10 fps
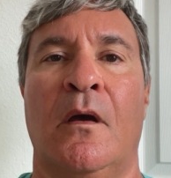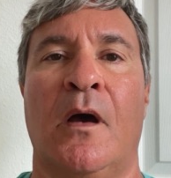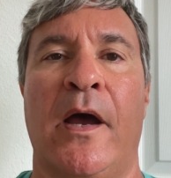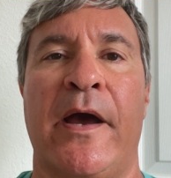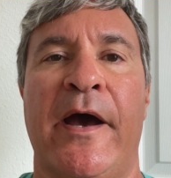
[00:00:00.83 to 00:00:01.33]

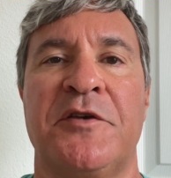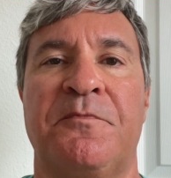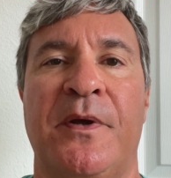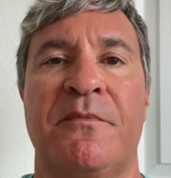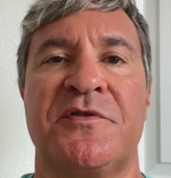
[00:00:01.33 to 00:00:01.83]
Hi guys,
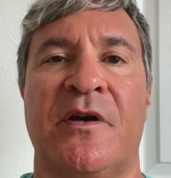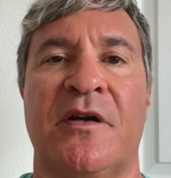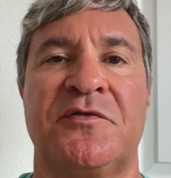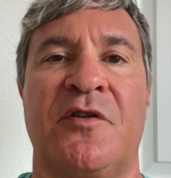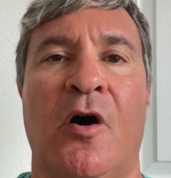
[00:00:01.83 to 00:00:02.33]
Pete
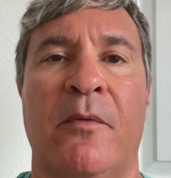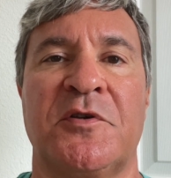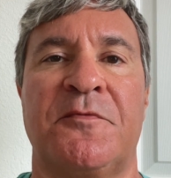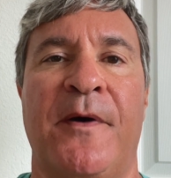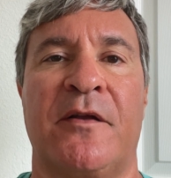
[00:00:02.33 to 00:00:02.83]
Mazeris, the Home
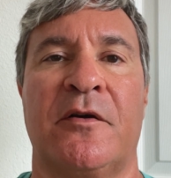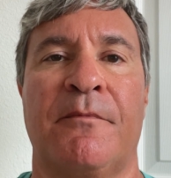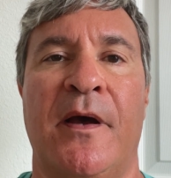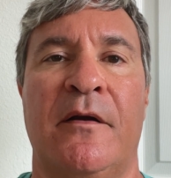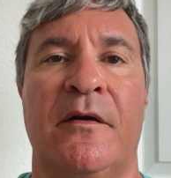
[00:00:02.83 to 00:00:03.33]
Inspector
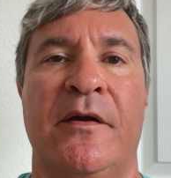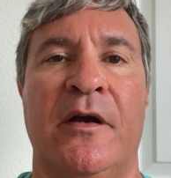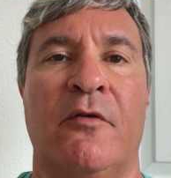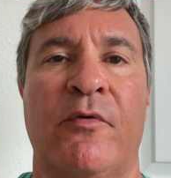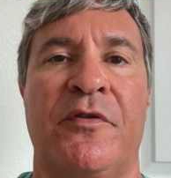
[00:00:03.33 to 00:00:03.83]
Mentor
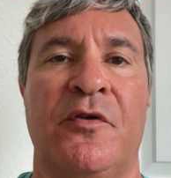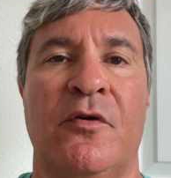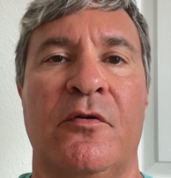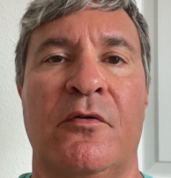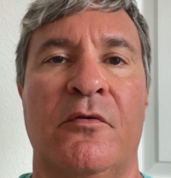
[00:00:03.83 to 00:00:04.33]
here with
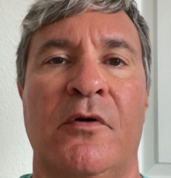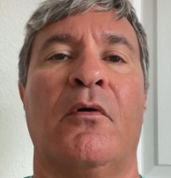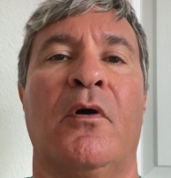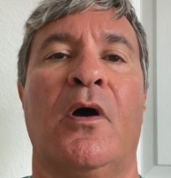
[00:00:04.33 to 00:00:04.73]
you.